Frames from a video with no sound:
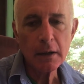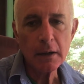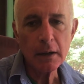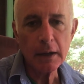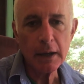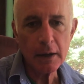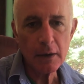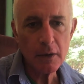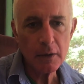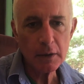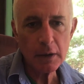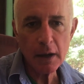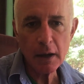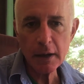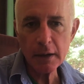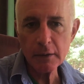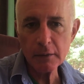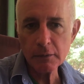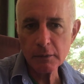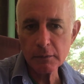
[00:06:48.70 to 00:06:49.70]
get
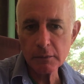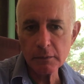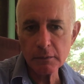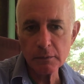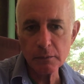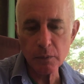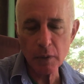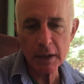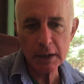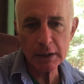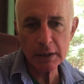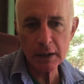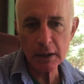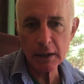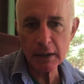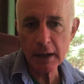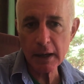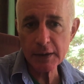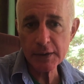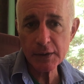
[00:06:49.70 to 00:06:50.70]
online when the
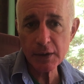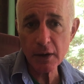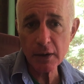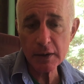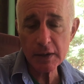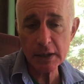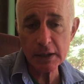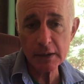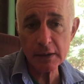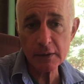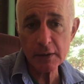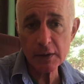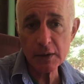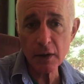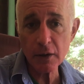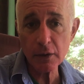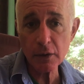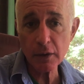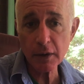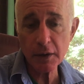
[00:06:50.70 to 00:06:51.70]
class starts and
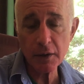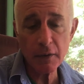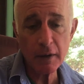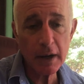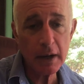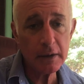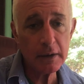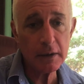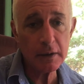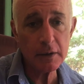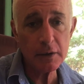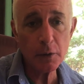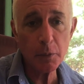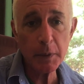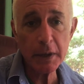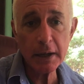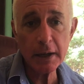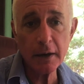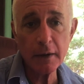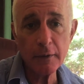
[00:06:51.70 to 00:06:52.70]
start looking around, and you'll
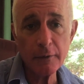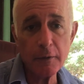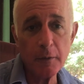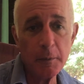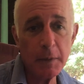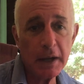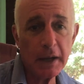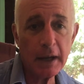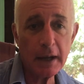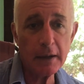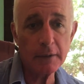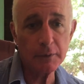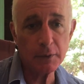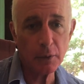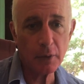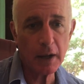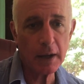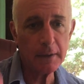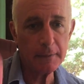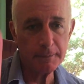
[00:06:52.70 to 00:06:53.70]
be hearing from me again.
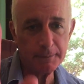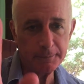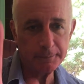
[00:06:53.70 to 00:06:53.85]
Okay.